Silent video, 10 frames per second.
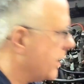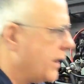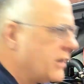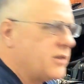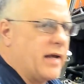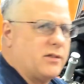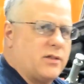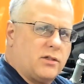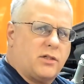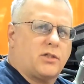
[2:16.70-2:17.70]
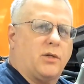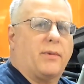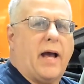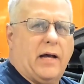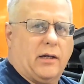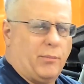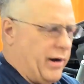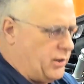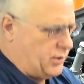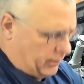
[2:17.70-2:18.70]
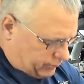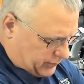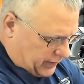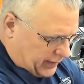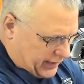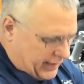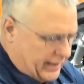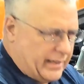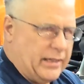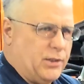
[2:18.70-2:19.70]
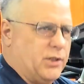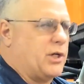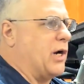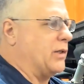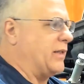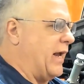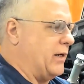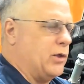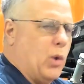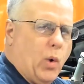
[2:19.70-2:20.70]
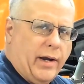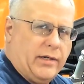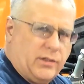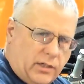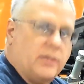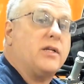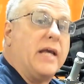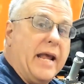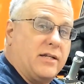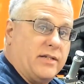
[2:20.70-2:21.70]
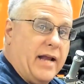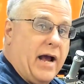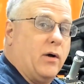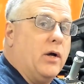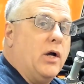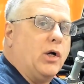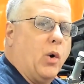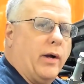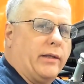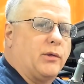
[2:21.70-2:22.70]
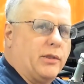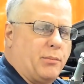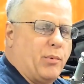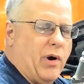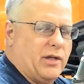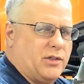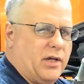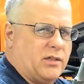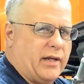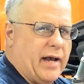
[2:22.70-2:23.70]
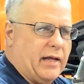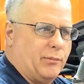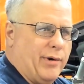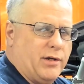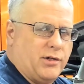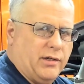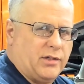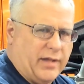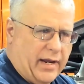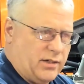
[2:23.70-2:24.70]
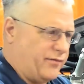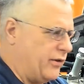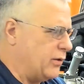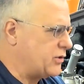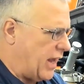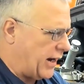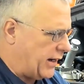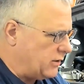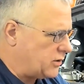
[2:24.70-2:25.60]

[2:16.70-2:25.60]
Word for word: says system calibration. You just heard that noise. It's now going through the process of calibration. This takes a few seconds.